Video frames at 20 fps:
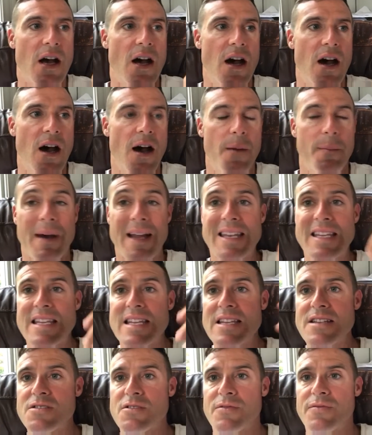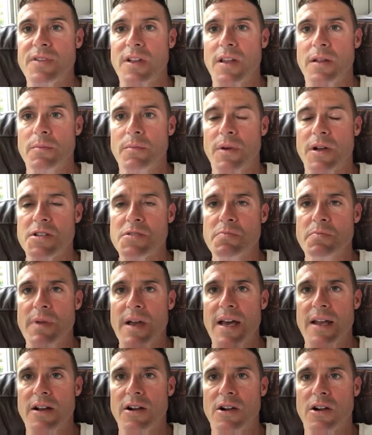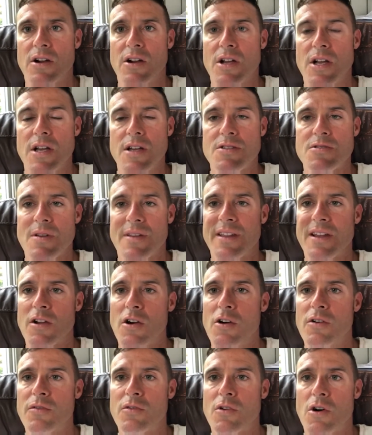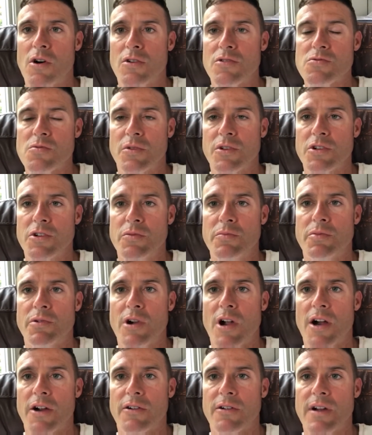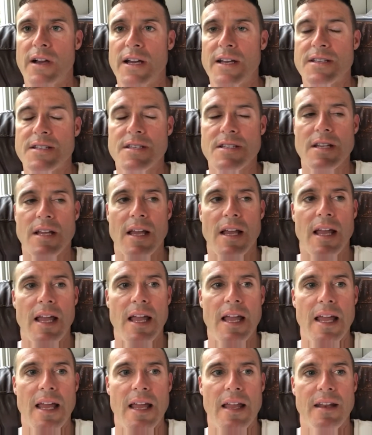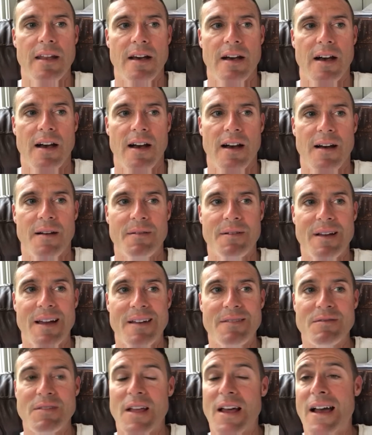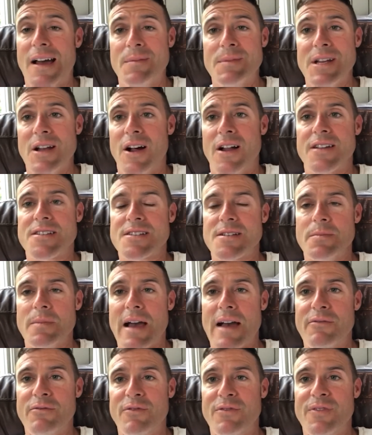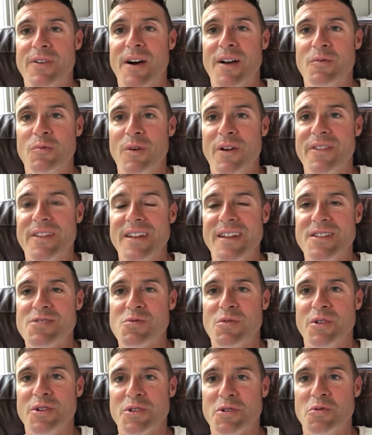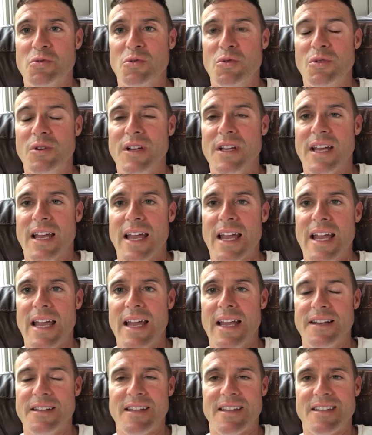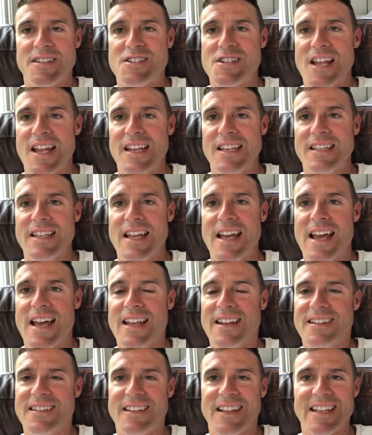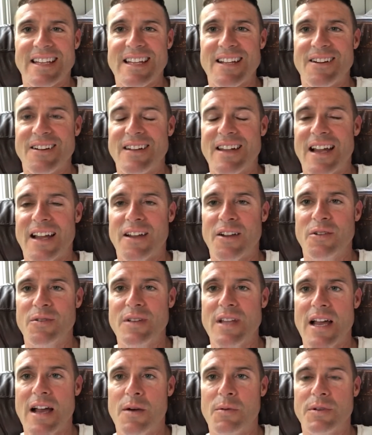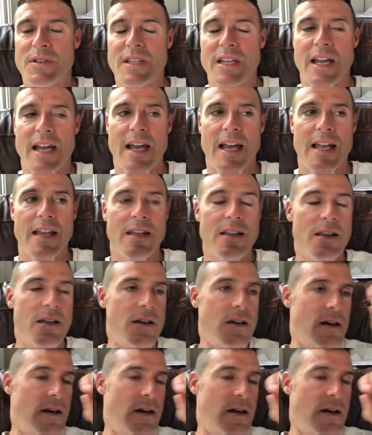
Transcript: Uh, my knees are feeling much better. So I think overall it was really good progress. And uh, I mean, honestly, I'm having fun with it. It's really cool. And get the chain net, like hearing that go down with that.